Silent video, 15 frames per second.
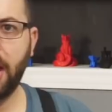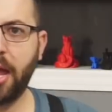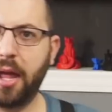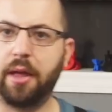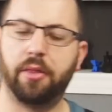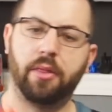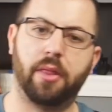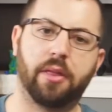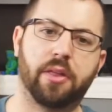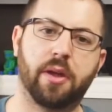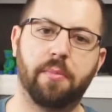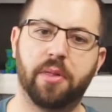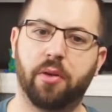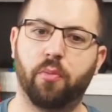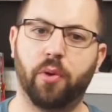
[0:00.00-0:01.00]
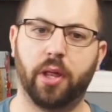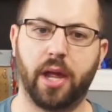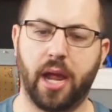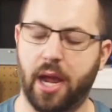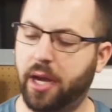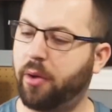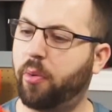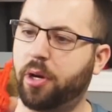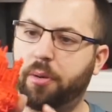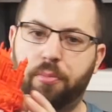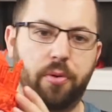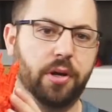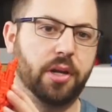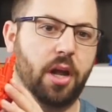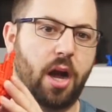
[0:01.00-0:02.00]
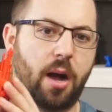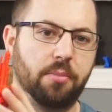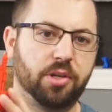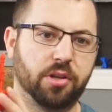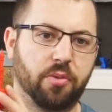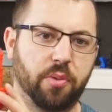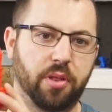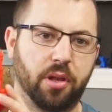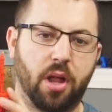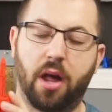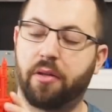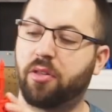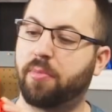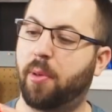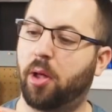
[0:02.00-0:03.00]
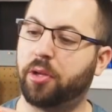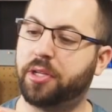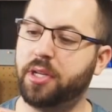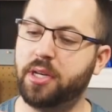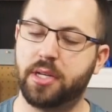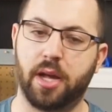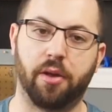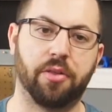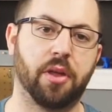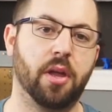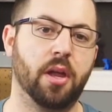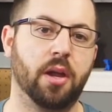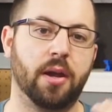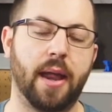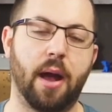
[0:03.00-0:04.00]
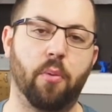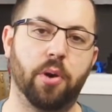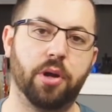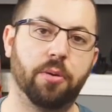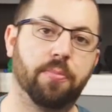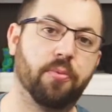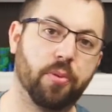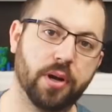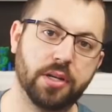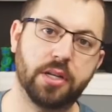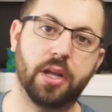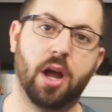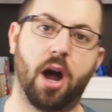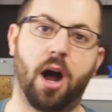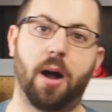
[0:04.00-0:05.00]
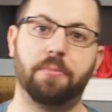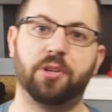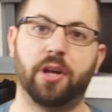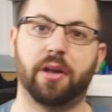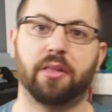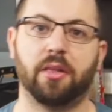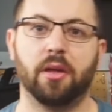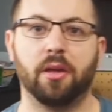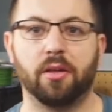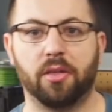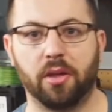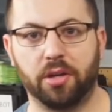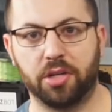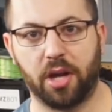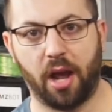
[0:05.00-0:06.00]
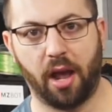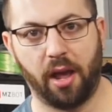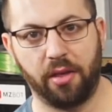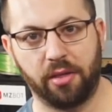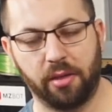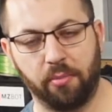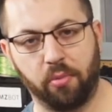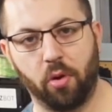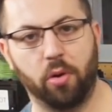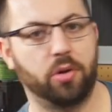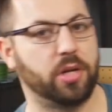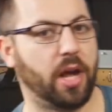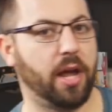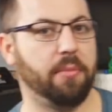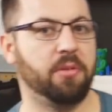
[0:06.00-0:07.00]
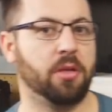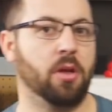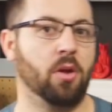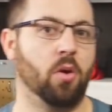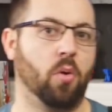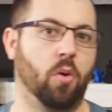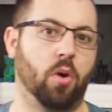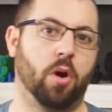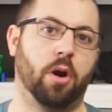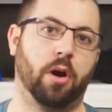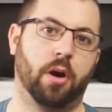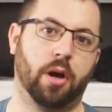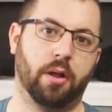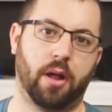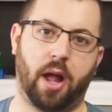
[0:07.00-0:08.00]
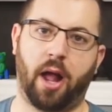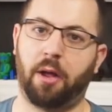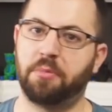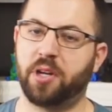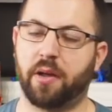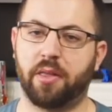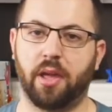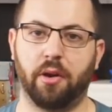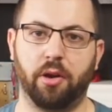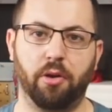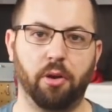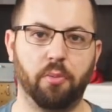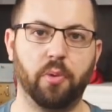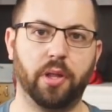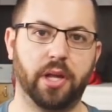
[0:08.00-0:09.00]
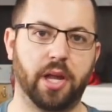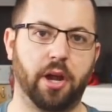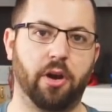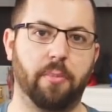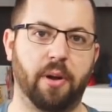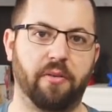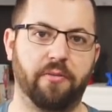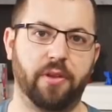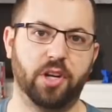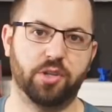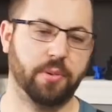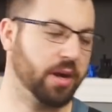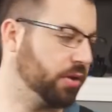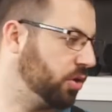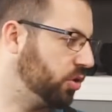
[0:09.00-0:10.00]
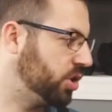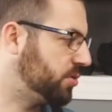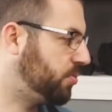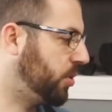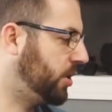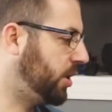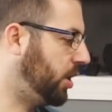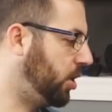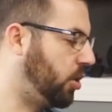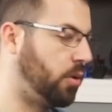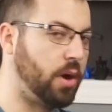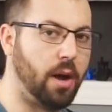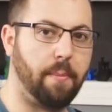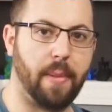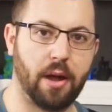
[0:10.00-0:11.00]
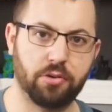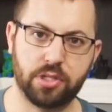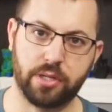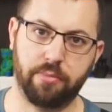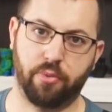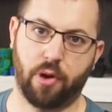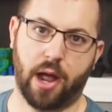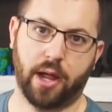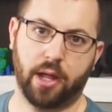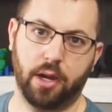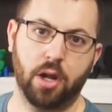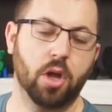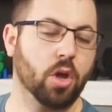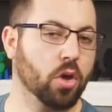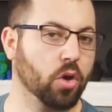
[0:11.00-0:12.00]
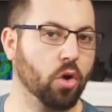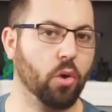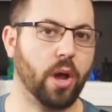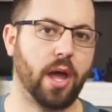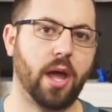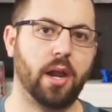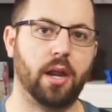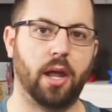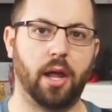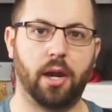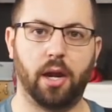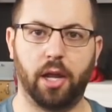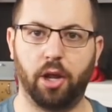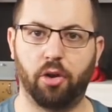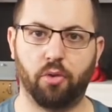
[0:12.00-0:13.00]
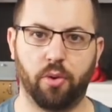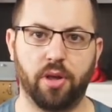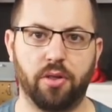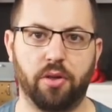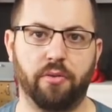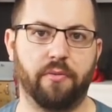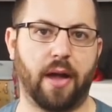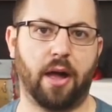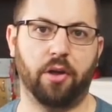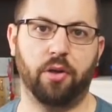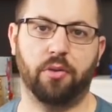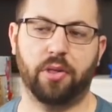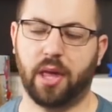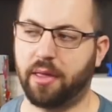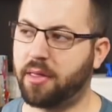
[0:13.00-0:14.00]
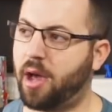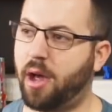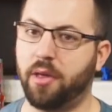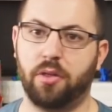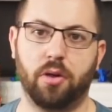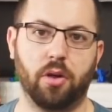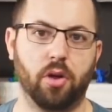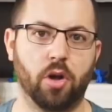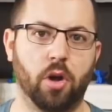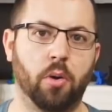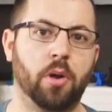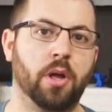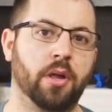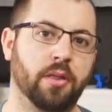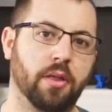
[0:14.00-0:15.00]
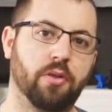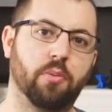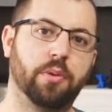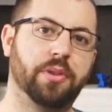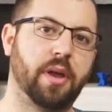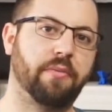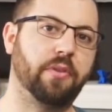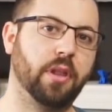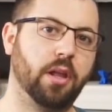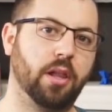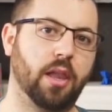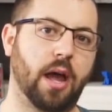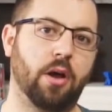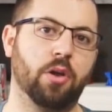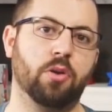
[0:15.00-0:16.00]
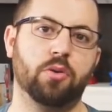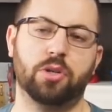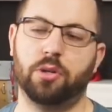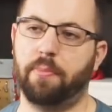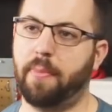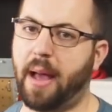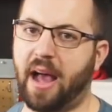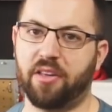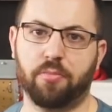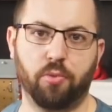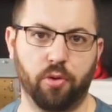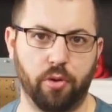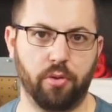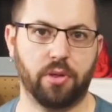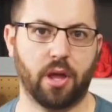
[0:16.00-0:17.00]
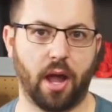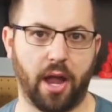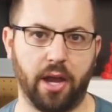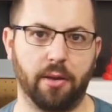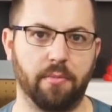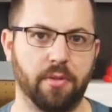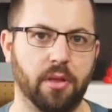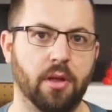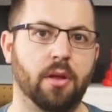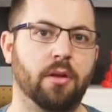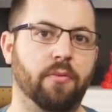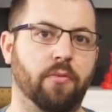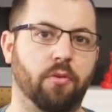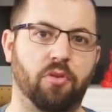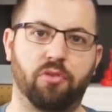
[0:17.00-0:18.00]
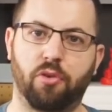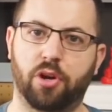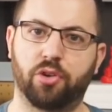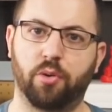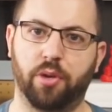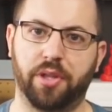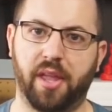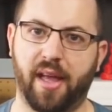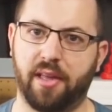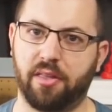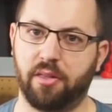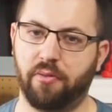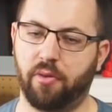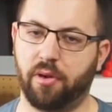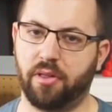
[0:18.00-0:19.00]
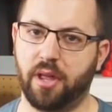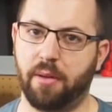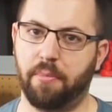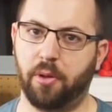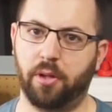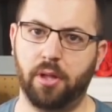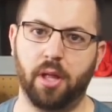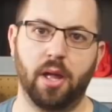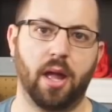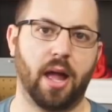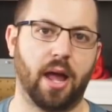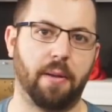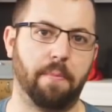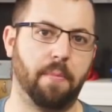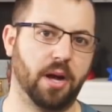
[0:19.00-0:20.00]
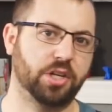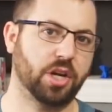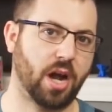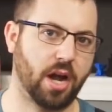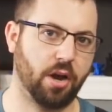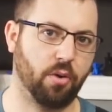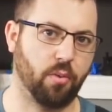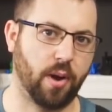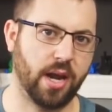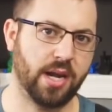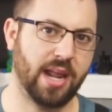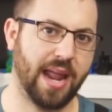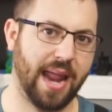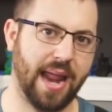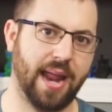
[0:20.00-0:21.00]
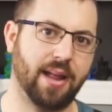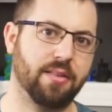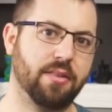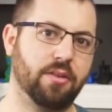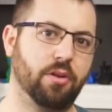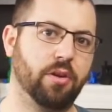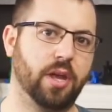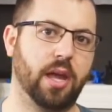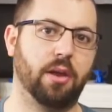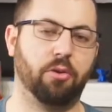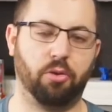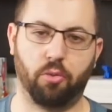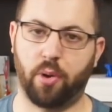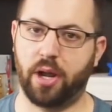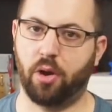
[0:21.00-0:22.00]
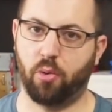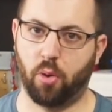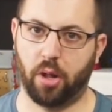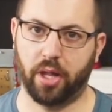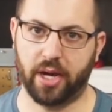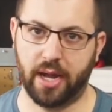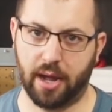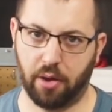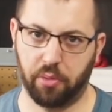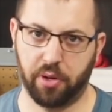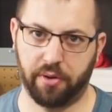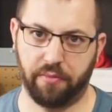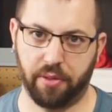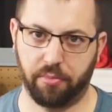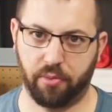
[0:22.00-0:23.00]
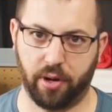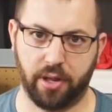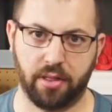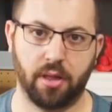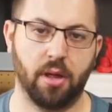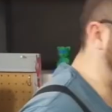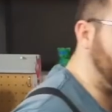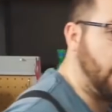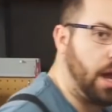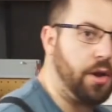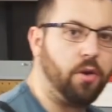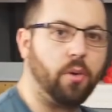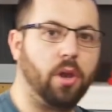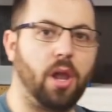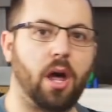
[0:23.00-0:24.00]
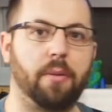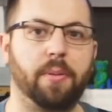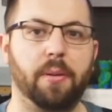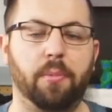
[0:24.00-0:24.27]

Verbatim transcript: And this comes in really handy when you're printing objects with a lot of small details. Now, when you're printing objects such as prototypes or objects that you don't really care about finish because you're just printing, you know, a mounting bracket, go ahead and increase your values as high as you can go. This will definitely allow you to mass produce items for structural tests, for example, at a much higher rate and still get great quality out of the prints. I know a lot of